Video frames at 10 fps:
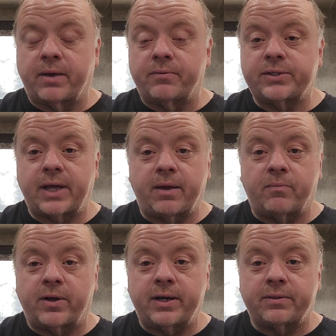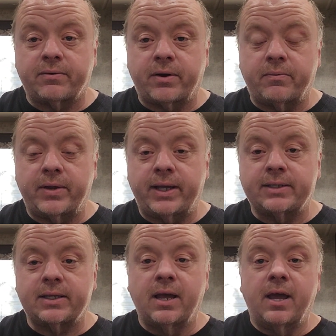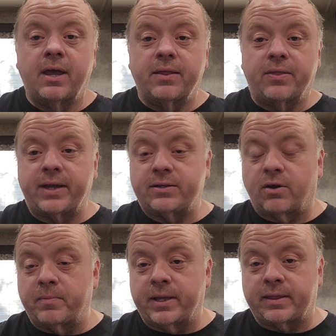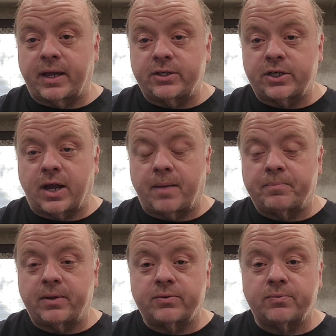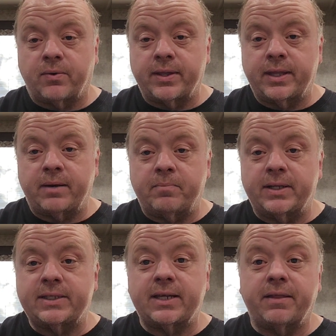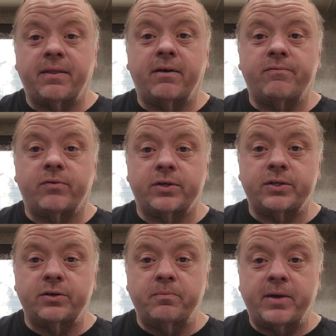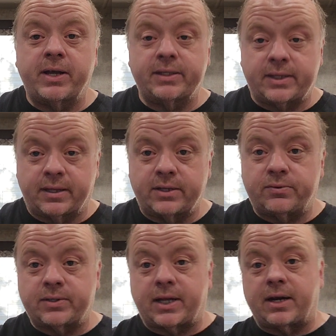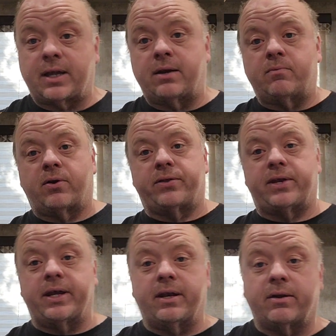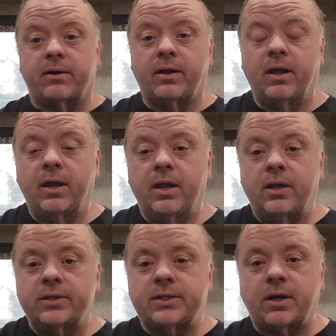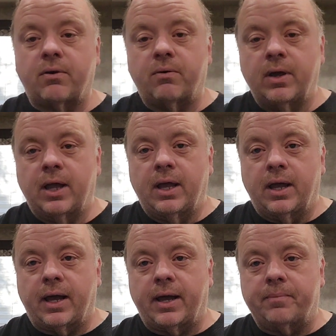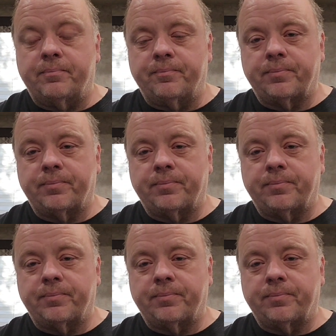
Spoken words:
they were saying 1 to 3 weeks. They told me at that shop there was one that had been sitting there for 2 months, and this was at a Kenworth dealer. So I